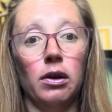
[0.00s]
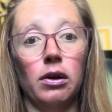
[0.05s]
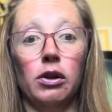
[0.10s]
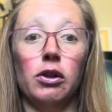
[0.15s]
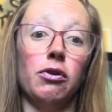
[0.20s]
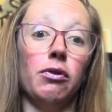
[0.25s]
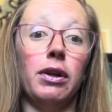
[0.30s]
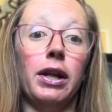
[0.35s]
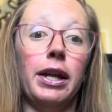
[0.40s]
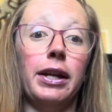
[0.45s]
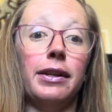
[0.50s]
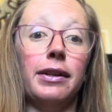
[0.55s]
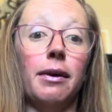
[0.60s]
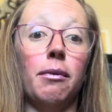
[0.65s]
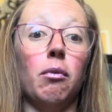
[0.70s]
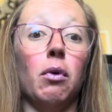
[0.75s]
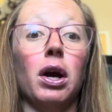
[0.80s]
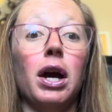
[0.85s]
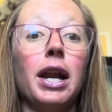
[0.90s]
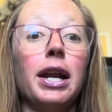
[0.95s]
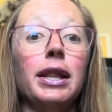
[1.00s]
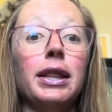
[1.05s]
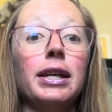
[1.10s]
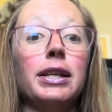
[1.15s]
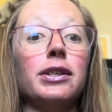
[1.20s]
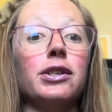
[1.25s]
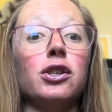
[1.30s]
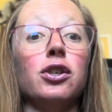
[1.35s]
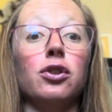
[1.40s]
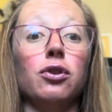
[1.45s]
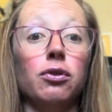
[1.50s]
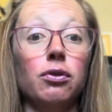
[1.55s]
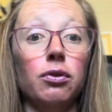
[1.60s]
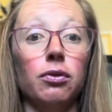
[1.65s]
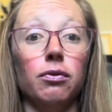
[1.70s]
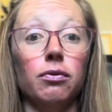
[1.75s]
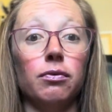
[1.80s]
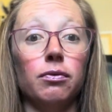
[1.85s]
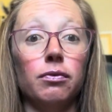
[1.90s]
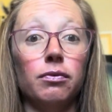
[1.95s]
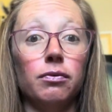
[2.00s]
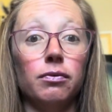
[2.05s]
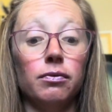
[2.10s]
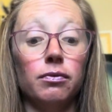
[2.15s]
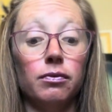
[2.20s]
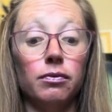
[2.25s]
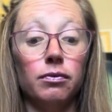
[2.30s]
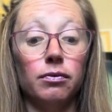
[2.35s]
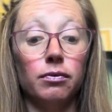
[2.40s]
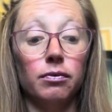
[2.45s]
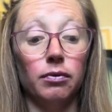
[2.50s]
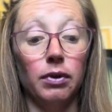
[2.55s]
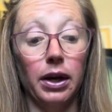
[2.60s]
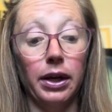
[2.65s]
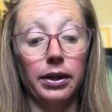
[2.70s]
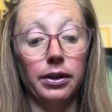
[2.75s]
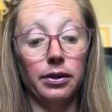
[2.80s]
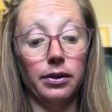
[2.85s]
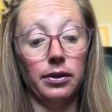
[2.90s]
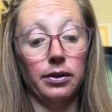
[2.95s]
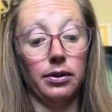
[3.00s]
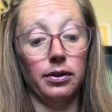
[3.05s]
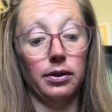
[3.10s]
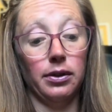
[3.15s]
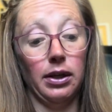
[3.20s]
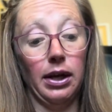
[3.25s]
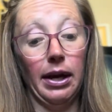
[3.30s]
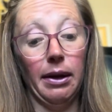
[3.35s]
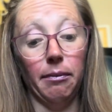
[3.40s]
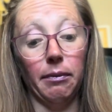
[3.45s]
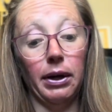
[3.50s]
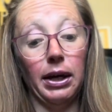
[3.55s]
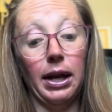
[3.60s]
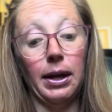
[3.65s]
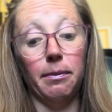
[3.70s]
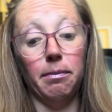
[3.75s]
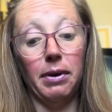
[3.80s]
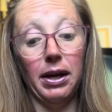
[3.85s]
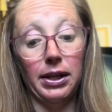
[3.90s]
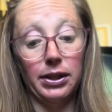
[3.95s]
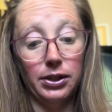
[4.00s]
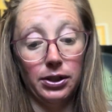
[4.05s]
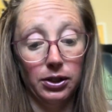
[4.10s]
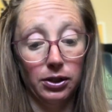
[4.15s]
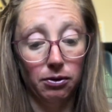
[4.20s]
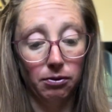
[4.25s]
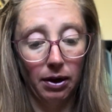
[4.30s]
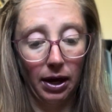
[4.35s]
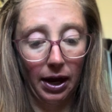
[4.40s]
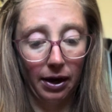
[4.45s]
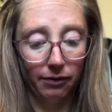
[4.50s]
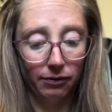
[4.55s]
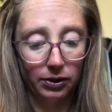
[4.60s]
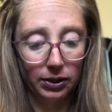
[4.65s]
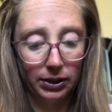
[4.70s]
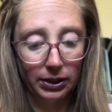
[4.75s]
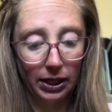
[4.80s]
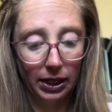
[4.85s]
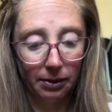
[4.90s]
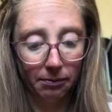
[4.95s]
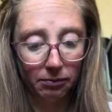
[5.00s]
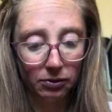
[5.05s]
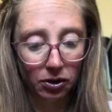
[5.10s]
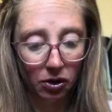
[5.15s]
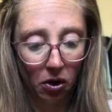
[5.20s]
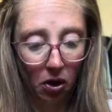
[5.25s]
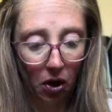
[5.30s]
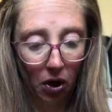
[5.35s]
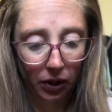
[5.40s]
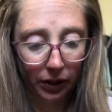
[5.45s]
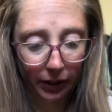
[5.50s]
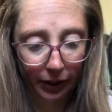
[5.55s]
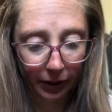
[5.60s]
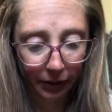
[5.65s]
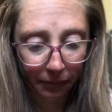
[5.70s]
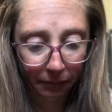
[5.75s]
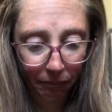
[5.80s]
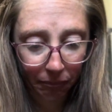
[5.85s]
to relate to them, what kind of things can you do, right? And what kind of pets do you have? Just get them talking.